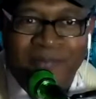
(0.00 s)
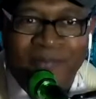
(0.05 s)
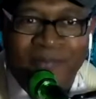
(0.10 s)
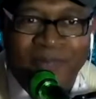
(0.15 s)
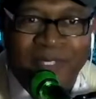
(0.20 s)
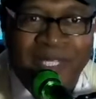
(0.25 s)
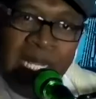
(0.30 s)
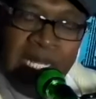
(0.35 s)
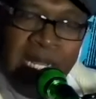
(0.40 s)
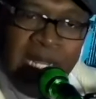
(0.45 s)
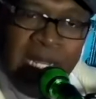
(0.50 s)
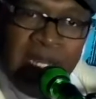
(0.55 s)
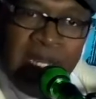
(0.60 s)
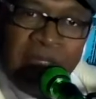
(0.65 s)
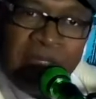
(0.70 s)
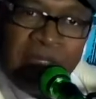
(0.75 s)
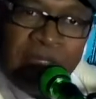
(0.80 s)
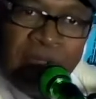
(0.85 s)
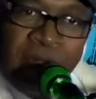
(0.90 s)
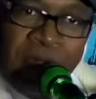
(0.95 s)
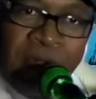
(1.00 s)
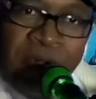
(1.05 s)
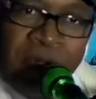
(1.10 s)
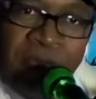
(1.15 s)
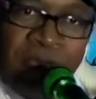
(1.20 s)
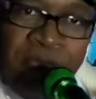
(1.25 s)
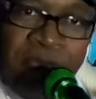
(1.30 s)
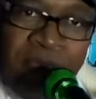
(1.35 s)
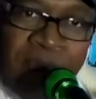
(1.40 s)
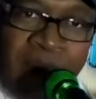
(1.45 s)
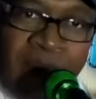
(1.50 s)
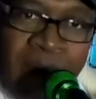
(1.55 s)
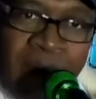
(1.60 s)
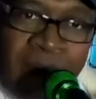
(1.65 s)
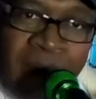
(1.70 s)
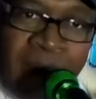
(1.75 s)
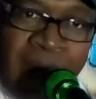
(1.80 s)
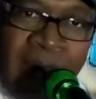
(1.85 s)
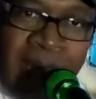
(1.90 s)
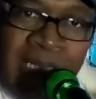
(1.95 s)
And in the third
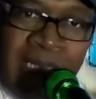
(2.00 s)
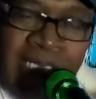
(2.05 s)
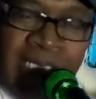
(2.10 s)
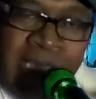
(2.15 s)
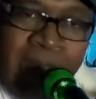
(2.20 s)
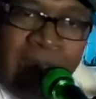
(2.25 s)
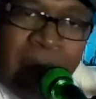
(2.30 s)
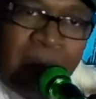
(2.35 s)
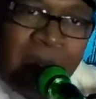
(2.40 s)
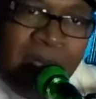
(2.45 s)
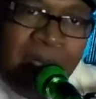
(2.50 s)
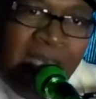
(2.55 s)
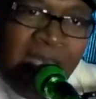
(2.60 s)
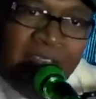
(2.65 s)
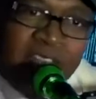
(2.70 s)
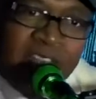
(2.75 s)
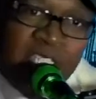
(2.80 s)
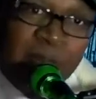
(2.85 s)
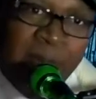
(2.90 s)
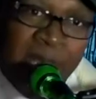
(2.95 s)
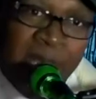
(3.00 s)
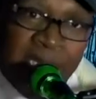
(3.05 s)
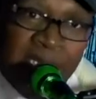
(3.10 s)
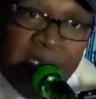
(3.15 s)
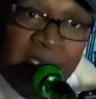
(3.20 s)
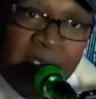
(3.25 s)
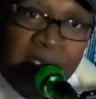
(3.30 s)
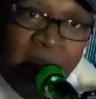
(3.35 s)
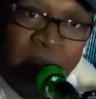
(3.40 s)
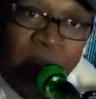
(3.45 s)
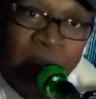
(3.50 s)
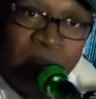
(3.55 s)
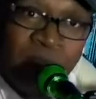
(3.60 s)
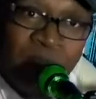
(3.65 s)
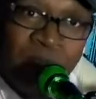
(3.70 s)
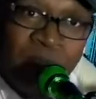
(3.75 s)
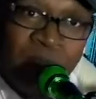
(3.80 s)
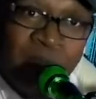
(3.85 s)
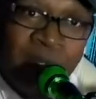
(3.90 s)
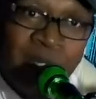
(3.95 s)
concept, I have space.
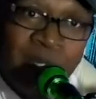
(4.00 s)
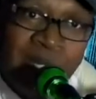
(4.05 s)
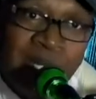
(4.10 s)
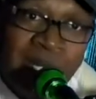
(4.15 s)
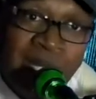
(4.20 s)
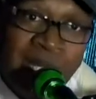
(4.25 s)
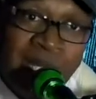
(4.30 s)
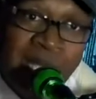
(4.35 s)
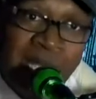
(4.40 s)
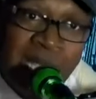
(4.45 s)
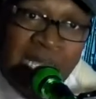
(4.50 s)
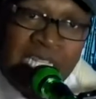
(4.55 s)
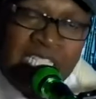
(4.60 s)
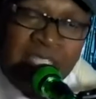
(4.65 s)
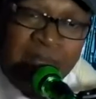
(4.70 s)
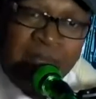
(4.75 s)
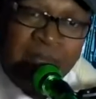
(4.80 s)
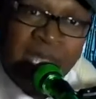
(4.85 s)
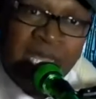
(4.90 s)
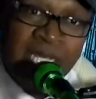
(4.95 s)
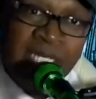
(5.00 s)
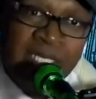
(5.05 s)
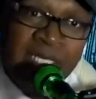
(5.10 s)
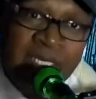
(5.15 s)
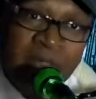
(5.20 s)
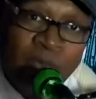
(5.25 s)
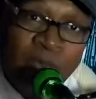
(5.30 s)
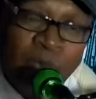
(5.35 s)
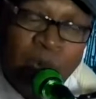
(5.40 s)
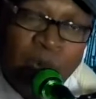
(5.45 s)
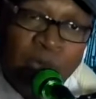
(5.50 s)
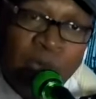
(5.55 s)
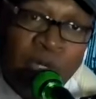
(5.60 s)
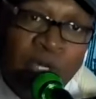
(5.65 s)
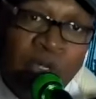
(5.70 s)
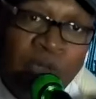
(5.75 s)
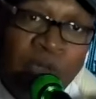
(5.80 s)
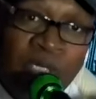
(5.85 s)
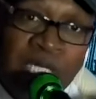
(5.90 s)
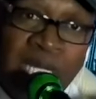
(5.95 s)
Mm-hmm. In space, we're
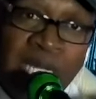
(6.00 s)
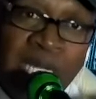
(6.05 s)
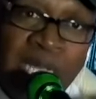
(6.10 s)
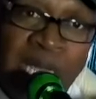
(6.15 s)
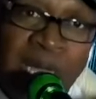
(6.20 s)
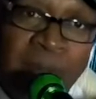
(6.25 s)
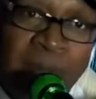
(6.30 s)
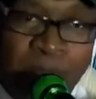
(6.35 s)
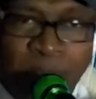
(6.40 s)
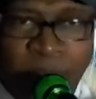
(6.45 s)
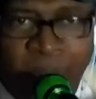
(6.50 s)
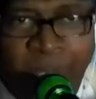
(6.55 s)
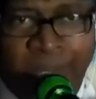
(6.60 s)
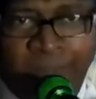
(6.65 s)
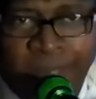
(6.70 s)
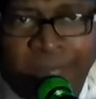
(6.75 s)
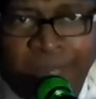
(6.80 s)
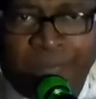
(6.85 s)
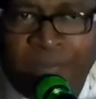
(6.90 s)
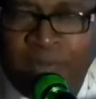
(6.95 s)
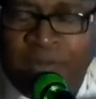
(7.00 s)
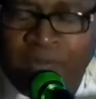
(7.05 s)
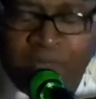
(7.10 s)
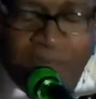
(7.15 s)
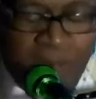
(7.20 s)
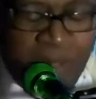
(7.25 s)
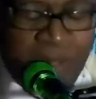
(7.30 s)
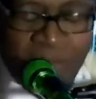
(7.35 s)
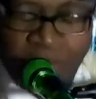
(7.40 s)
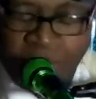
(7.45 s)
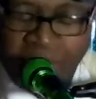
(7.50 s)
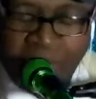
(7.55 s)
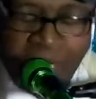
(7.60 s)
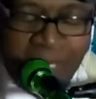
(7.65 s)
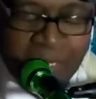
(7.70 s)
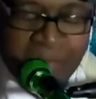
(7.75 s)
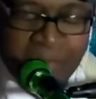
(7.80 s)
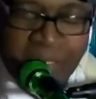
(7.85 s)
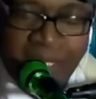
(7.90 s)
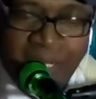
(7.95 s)
using.
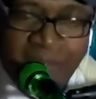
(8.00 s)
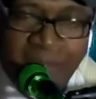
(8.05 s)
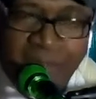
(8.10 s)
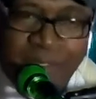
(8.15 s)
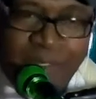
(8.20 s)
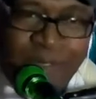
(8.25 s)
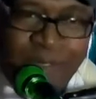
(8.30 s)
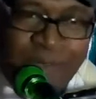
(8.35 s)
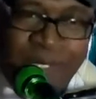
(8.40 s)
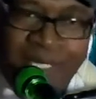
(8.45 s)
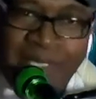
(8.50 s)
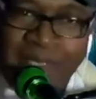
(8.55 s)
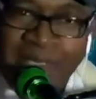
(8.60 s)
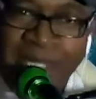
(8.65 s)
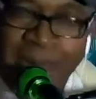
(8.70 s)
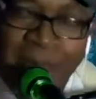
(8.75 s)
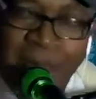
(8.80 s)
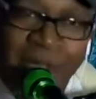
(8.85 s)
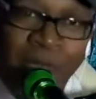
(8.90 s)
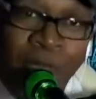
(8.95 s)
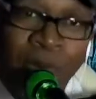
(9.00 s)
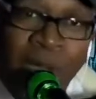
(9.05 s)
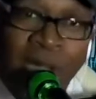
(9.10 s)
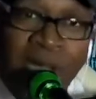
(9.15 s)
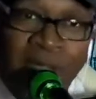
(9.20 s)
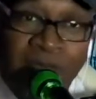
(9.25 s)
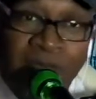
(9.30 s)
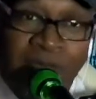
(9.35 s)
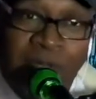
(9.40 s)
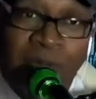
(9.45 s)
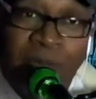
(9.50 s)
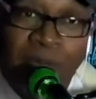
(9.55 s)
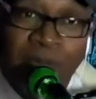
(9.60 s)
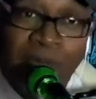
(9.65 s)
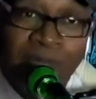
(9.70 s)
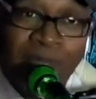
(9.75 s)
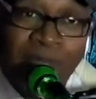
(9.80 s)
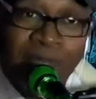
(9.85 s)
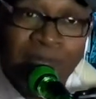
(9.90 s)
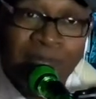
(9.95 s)
Kids love to do this. They make rocket
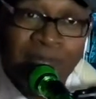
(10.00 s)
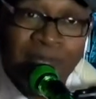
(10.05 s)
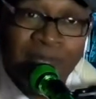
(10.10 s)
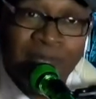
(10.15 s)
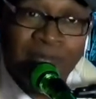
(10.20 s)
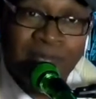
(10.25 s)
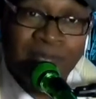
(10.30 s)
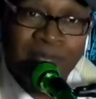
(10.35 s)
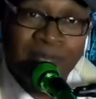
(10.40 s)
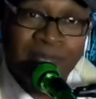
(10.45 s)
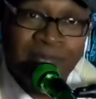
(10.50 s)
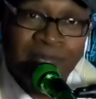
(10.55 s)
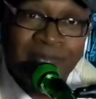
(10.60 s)
fuel. Mm-hmm.